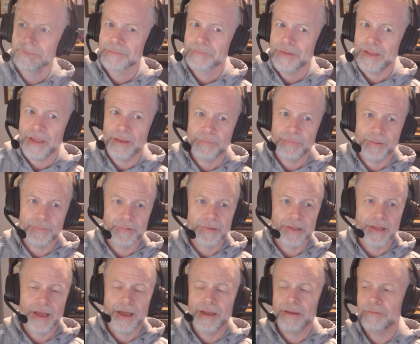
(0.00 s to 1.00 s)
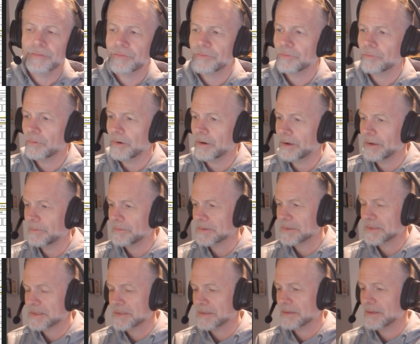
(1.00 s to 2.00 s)
keep him alive where he
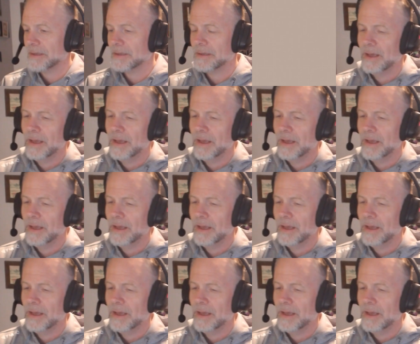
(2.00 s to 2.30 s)
was then.